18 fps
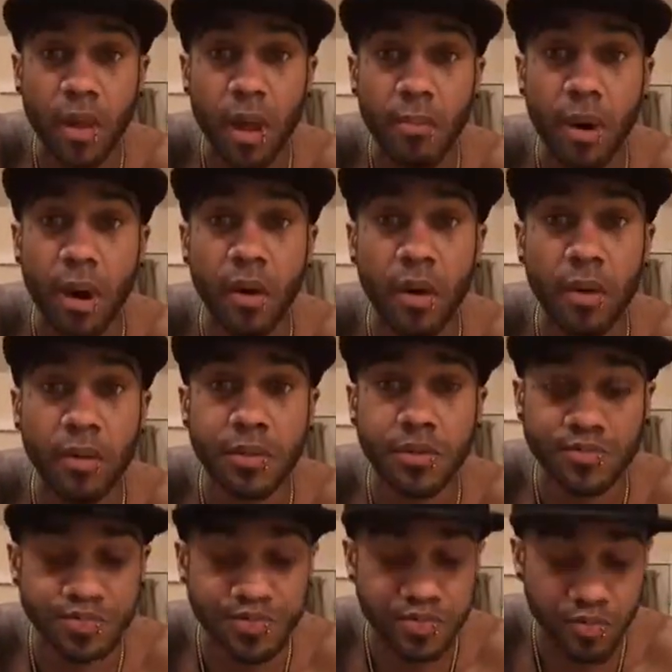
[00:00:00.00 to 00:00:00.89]
Bro,
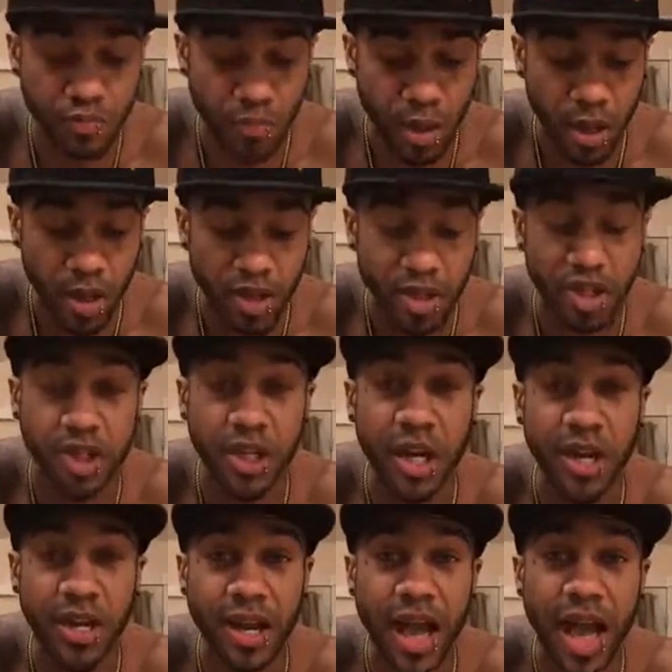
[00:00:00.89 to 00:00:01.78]

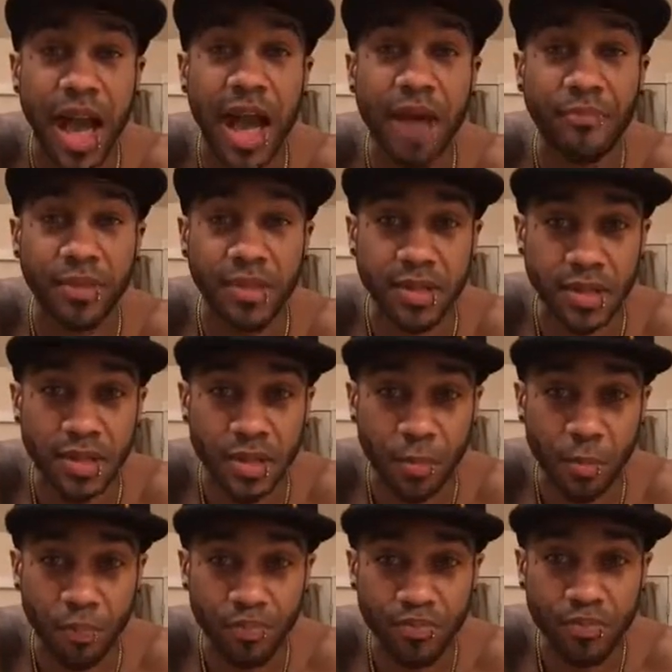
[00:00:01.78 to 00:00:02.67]
shit happens.
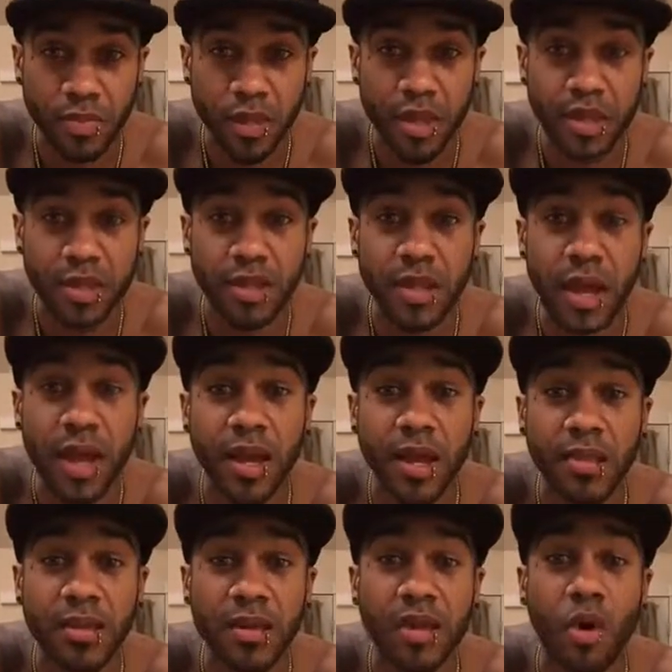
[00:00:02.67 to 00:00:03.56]

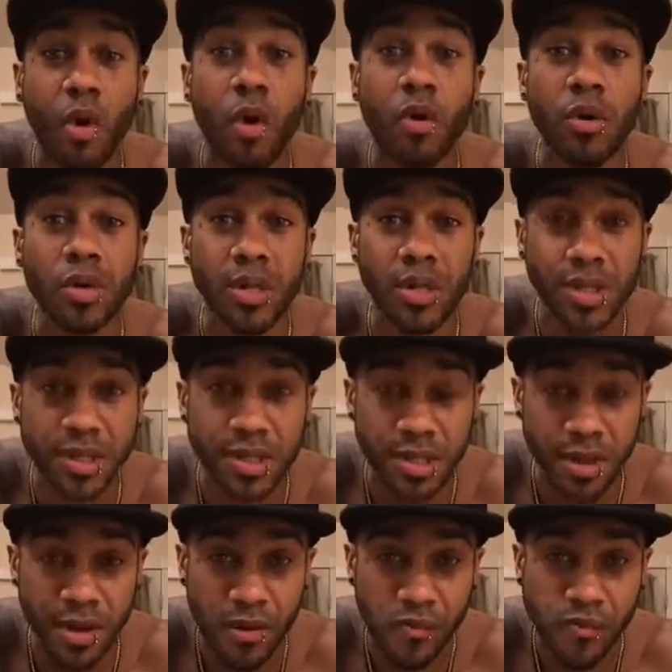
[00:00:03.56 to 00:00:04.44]
Stay the course.